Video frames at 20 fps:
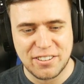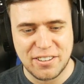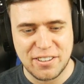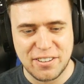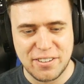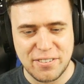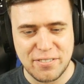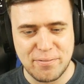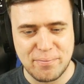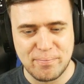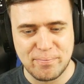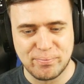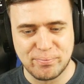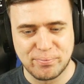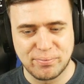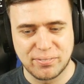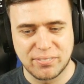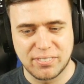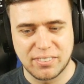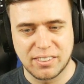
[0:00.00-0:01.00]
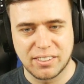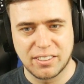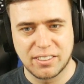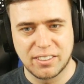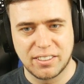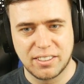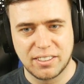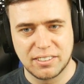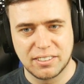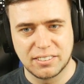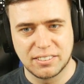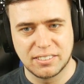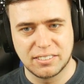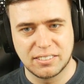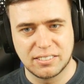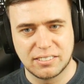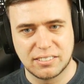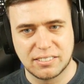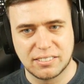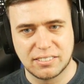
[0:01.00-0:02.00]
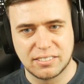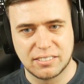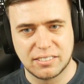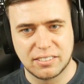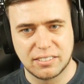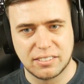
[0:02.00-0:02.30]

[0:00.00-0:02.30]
[no speech]